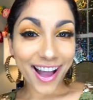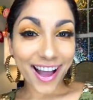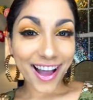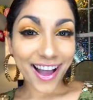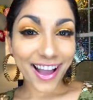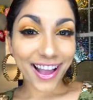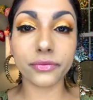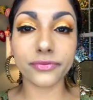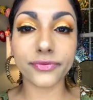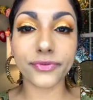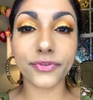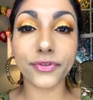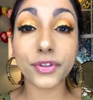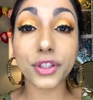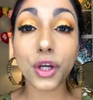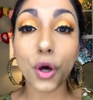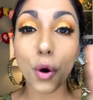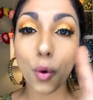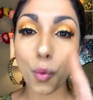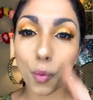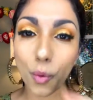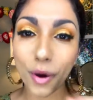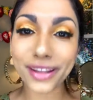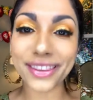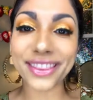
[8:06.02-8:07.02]
back.
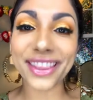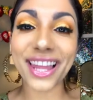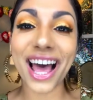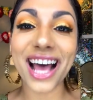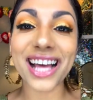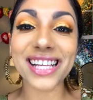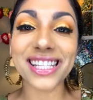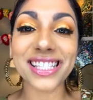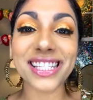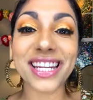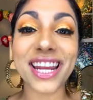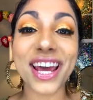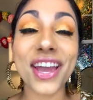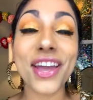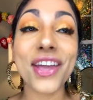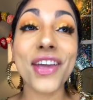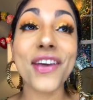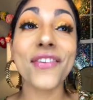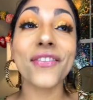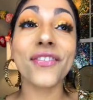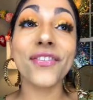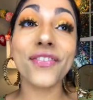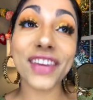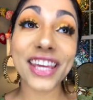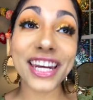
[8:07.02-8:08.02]
So one last
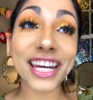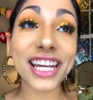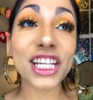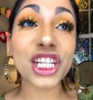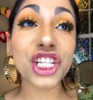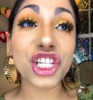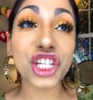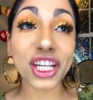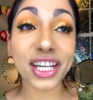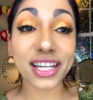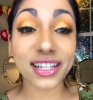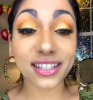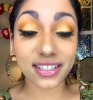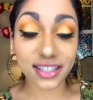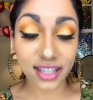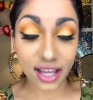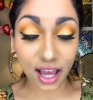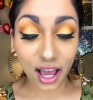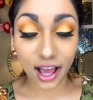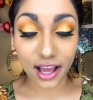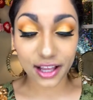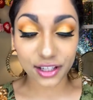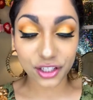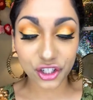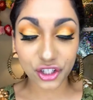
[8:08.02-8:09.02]
finishing
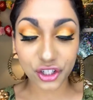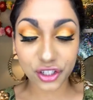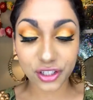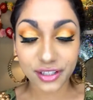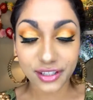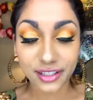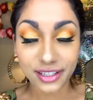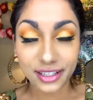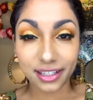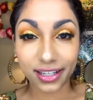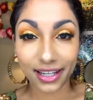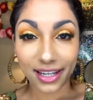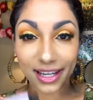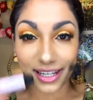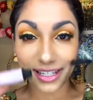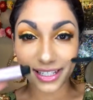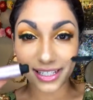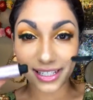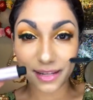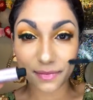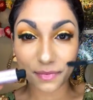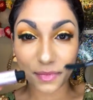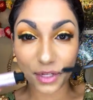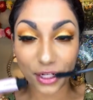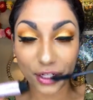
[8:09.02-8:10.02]
touch
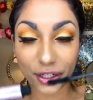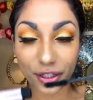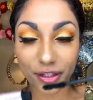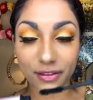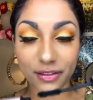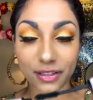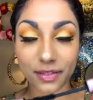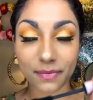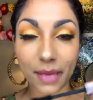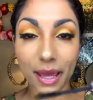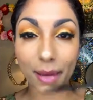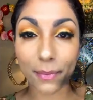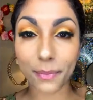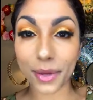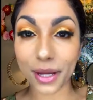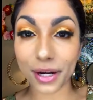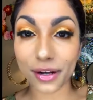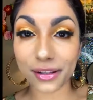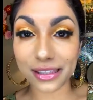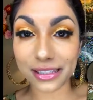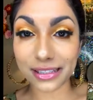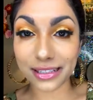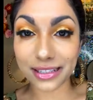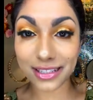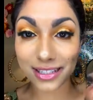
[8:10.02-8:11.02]
is I'm gonna use my
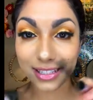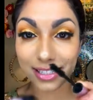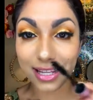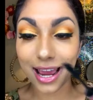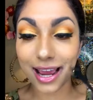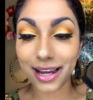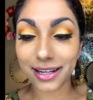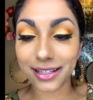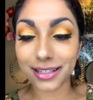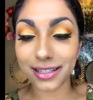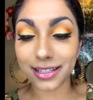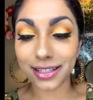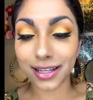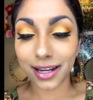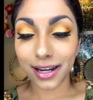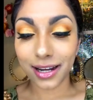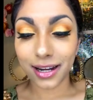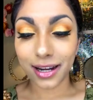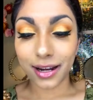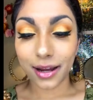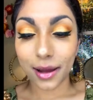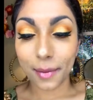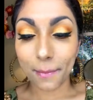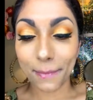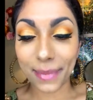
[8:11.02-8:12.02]
Better Than Sex
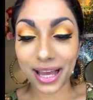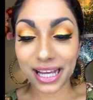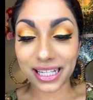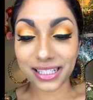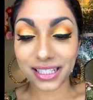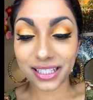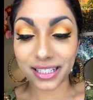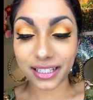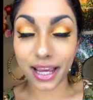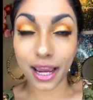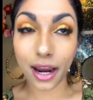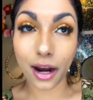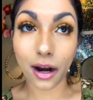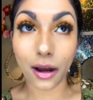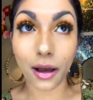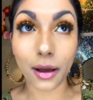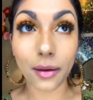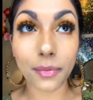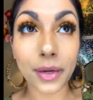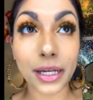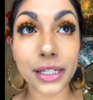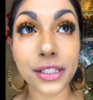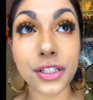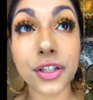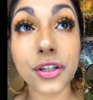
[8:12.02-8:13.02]

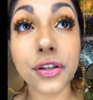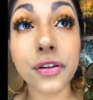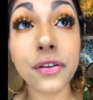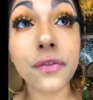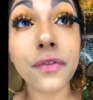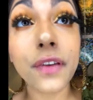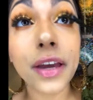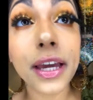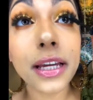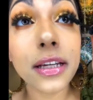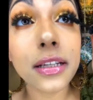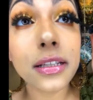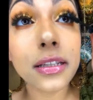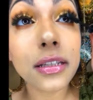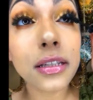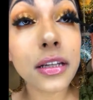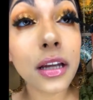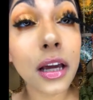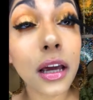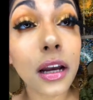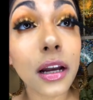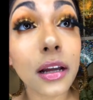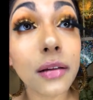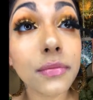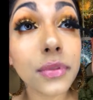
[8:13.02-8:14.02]
mascara by Too Faced,
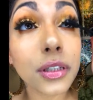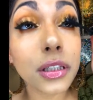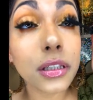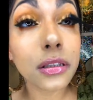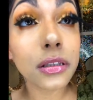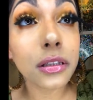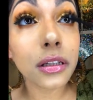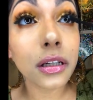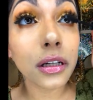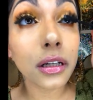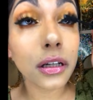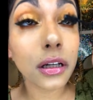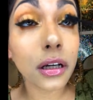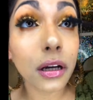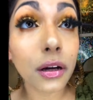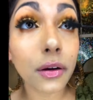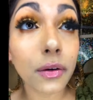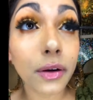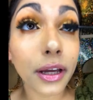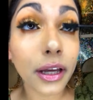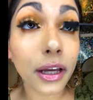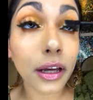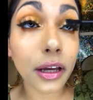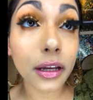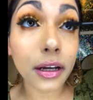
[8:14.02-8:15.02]
and I'm just gonna go
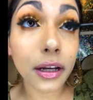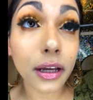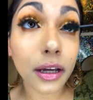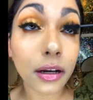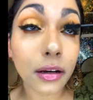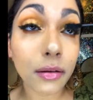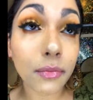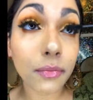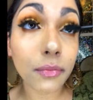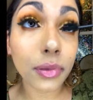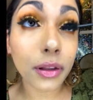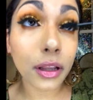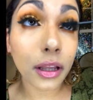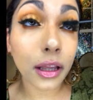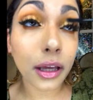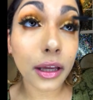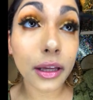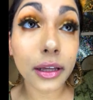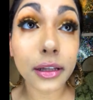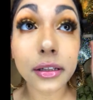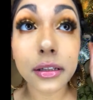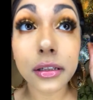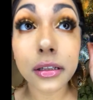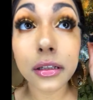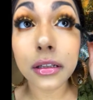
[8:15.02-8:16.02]
in and
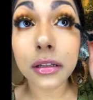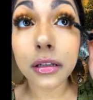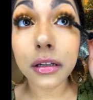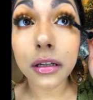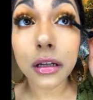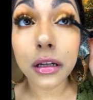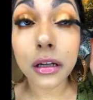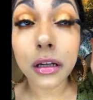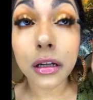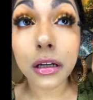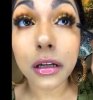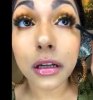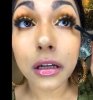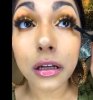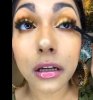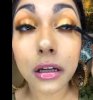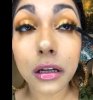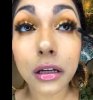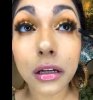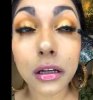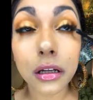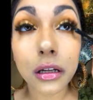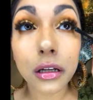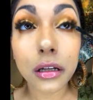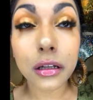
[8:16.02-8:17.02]
blend
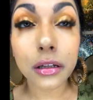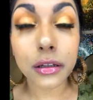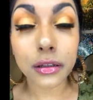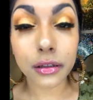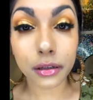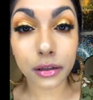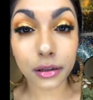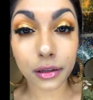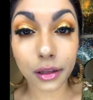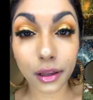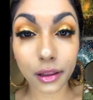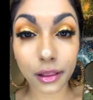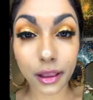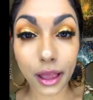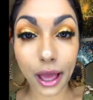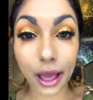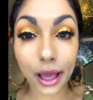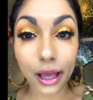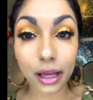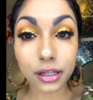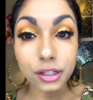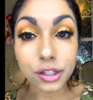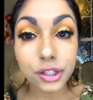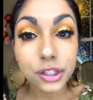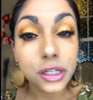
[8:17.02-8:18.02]
the
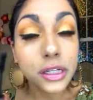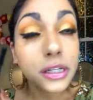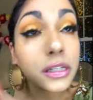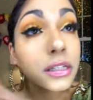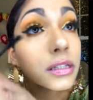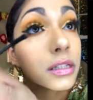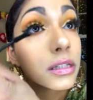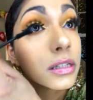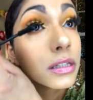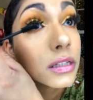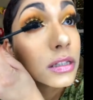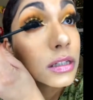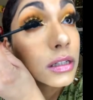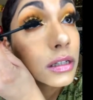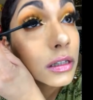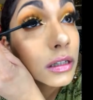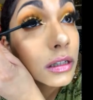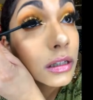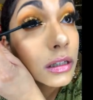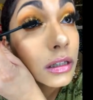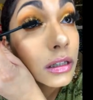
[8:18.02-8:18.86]
lashes.